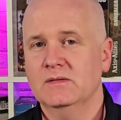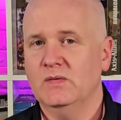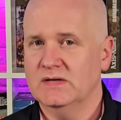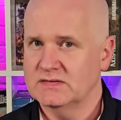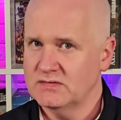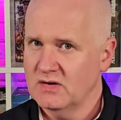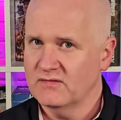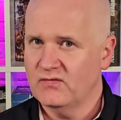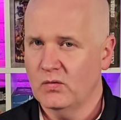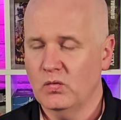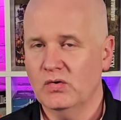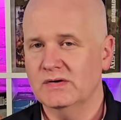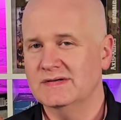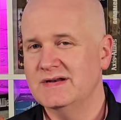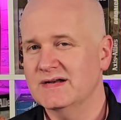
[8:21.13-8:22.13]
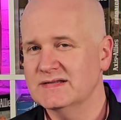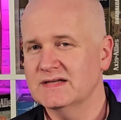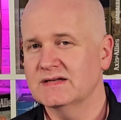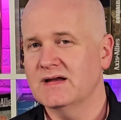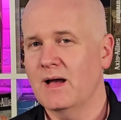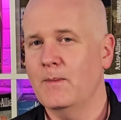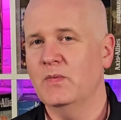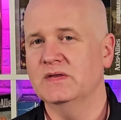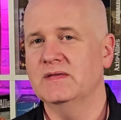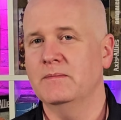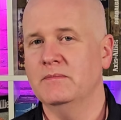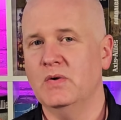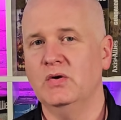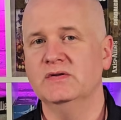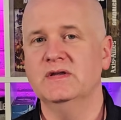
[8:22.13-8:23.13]
While Song for War doesn't come with the
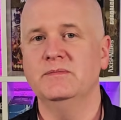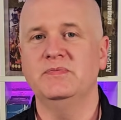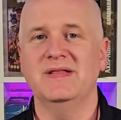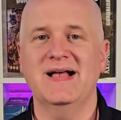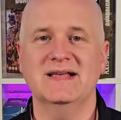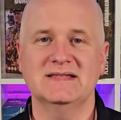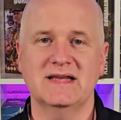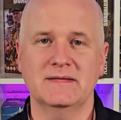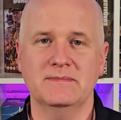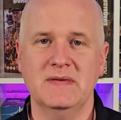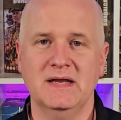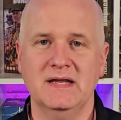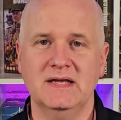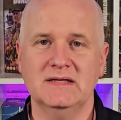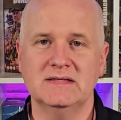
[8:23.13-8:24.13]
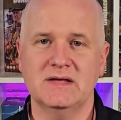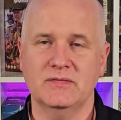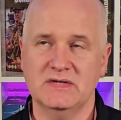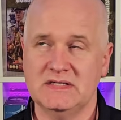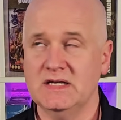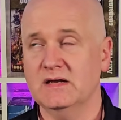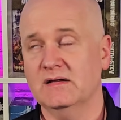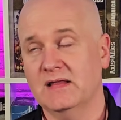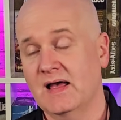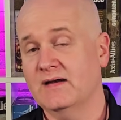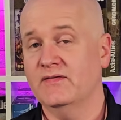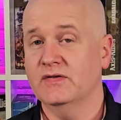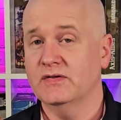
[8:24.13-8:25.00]
molded plastic minis that we see in a lot of